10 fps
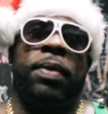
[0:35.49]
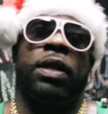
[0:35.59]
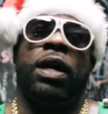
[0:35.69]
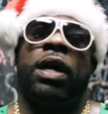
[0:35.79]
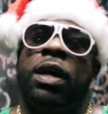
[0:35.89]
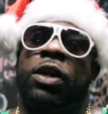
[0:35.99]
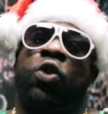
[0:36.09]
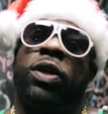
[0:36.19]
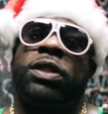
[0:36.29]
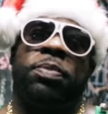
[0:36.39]
in
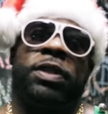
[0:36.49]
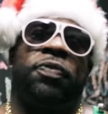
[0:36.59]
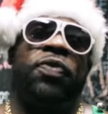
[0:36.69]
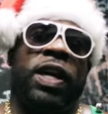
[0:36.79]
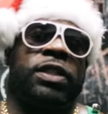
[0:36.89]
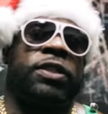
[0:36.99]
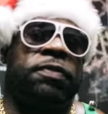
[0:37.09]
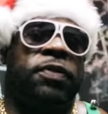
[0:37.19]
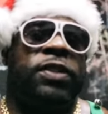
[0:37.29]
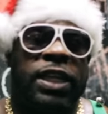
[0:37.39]
Christmas
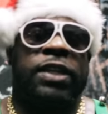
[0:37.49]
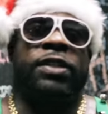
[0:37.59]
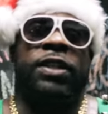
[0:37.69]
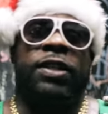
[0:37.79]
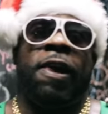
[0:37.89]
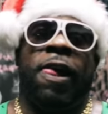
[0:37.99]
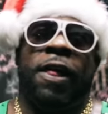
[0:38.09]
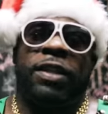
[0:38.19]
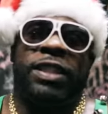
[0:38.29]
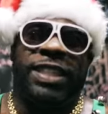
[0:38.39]
festive season
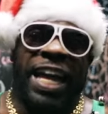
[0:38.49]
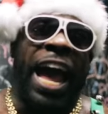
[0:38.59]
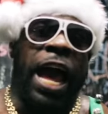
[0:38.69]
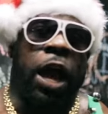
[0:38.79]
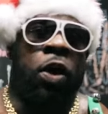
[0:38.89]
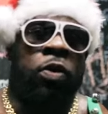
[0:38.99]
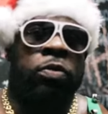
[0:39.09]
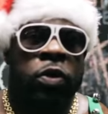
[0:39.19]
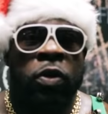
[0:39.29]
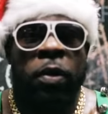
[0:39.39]
style.
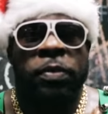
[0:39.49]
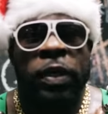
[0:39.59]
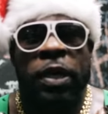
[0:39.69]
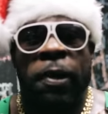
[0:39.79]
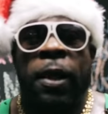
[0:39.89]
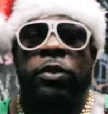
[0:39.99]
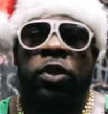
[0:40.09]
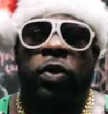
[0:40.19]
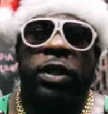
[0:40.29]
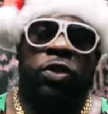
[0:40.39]
You know what I'm saying?
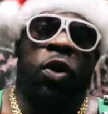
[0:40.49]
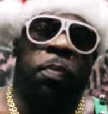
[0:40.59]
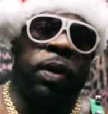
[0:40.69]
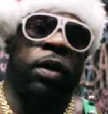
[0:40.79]
So this gonna be